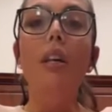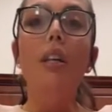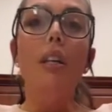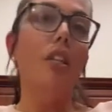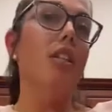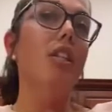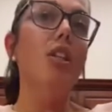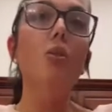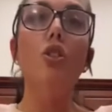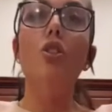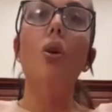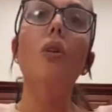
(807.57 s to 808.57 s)
continue
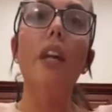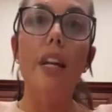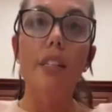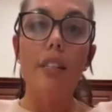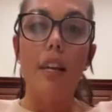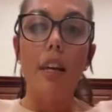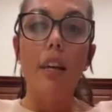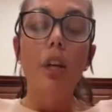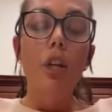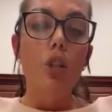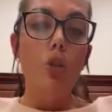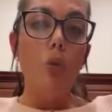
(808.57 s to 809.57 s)
showcasing
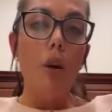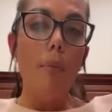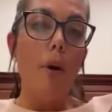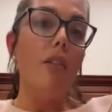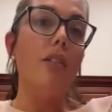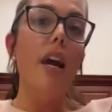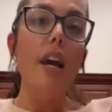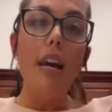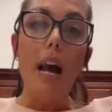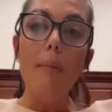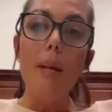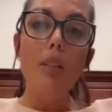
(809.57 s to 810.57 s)
to our boss, hey,
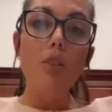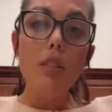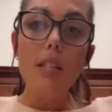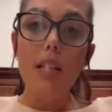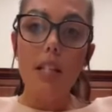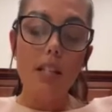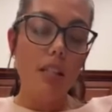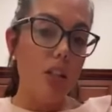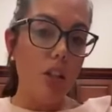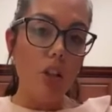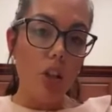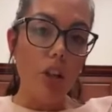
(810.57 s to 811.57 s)
I'm interested in
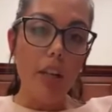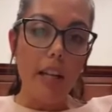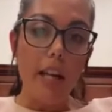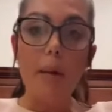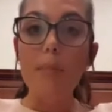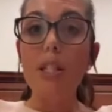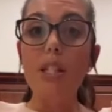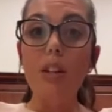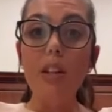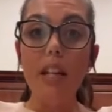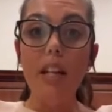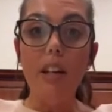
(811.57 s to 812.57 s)
still learning. I'm
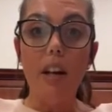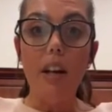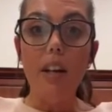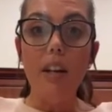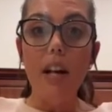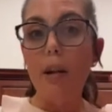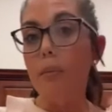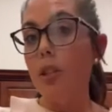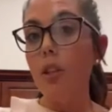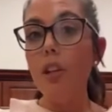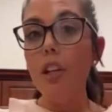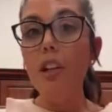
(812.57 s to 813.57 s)
still here. I'm
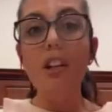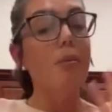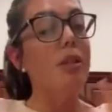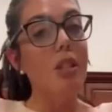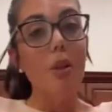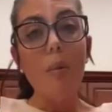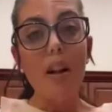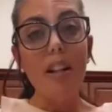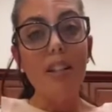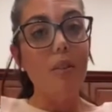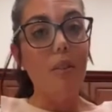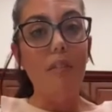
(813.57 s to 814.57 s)
still here and I'm still
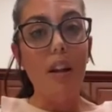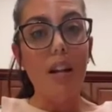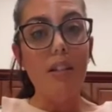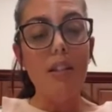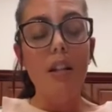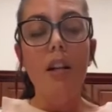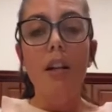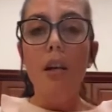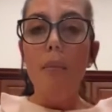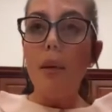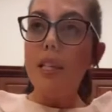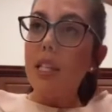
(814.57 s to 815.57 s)
wanting to advance.
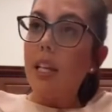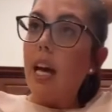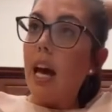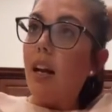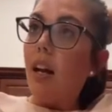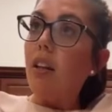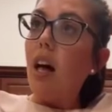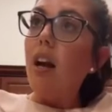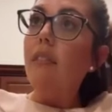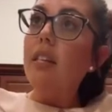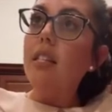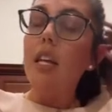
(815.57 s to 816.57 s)
Because again, a lot
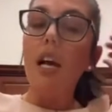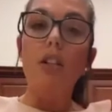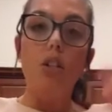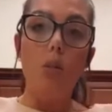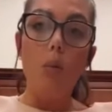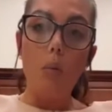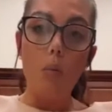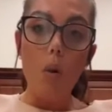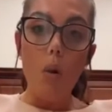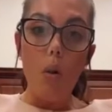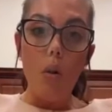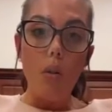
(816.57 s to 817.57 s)
of us get into a
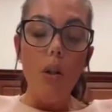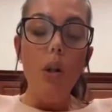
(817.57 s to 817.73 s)
role